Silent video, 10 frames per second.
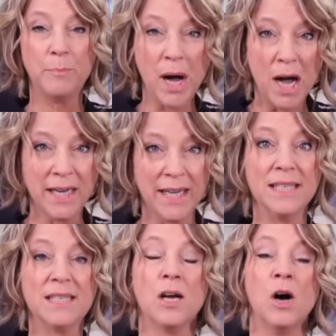
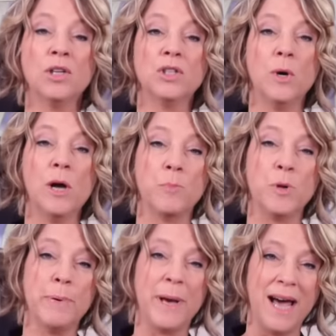pockets also help
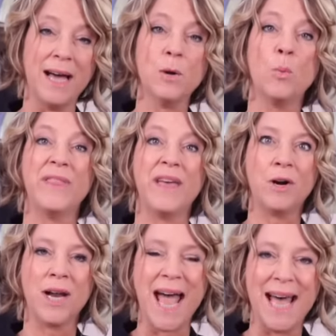you pack
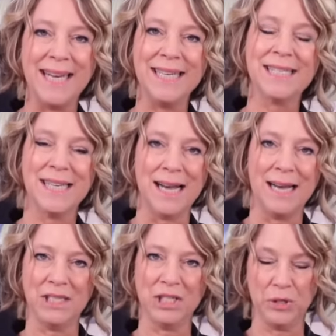without adding
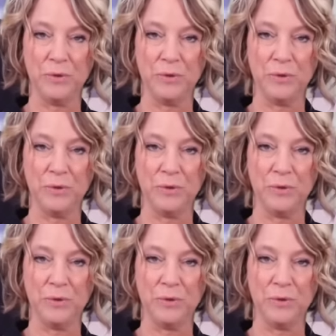size to